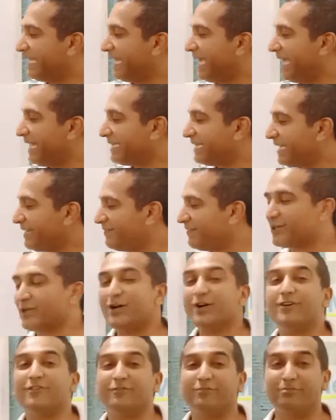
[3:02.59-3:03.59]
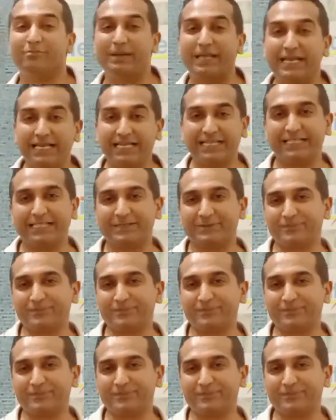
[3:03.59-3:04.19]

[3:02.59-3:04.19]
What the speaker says: And then we talk of milk.